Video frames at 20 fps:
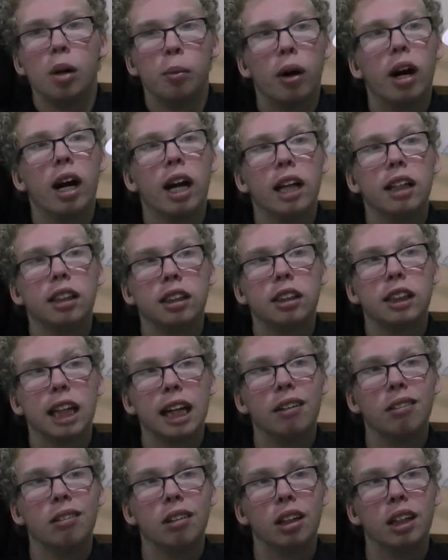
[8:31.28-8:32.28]
But it's
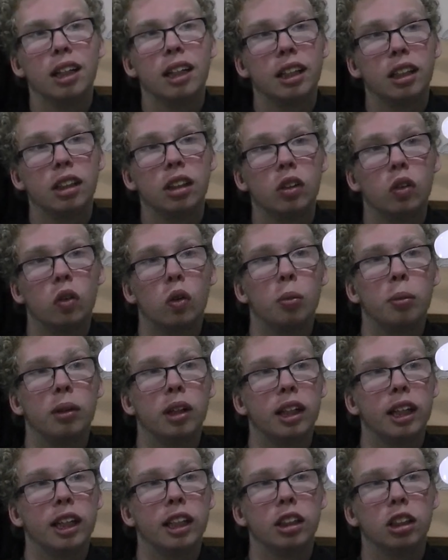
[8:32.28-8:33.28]

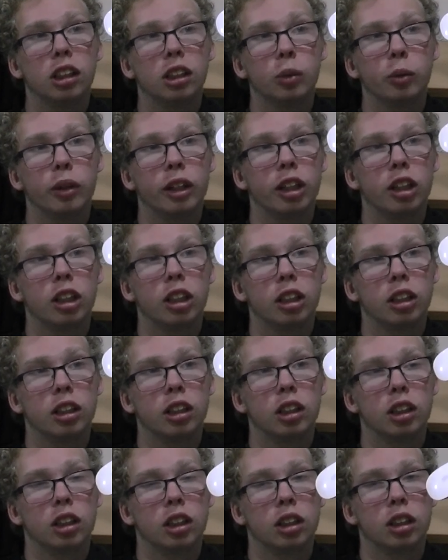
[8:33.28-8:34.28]
normally it's just a really
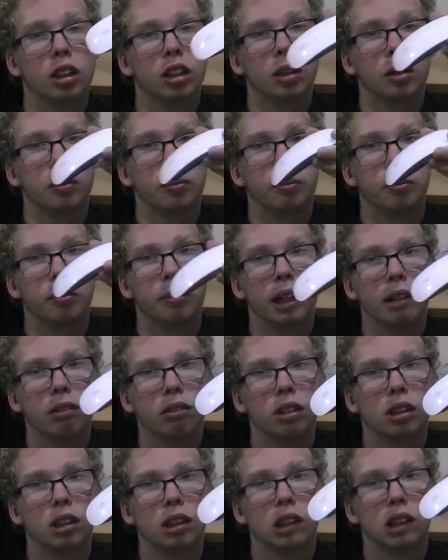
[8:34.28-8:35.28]
good
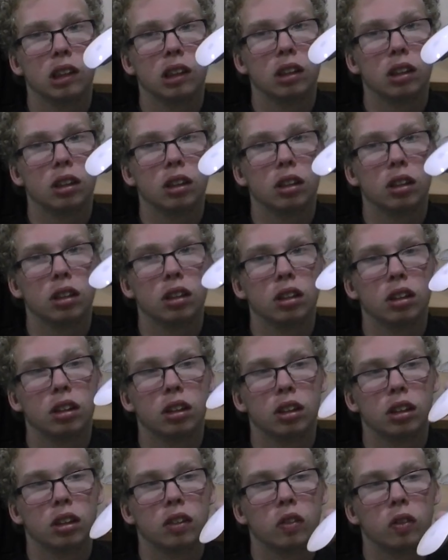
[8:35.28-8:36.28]
mouse
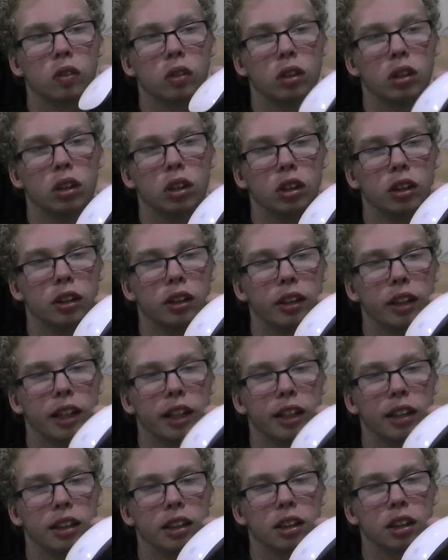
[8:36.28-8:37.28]
for using
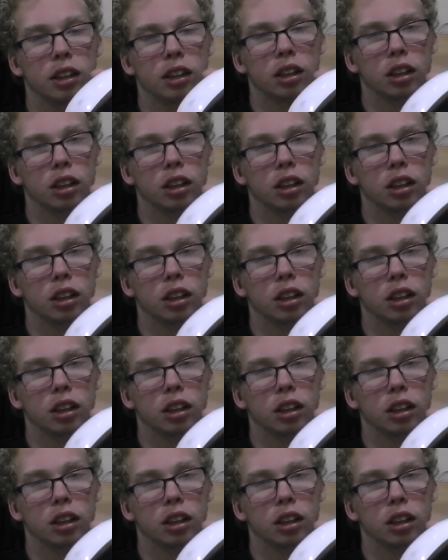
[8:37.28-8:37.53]
things.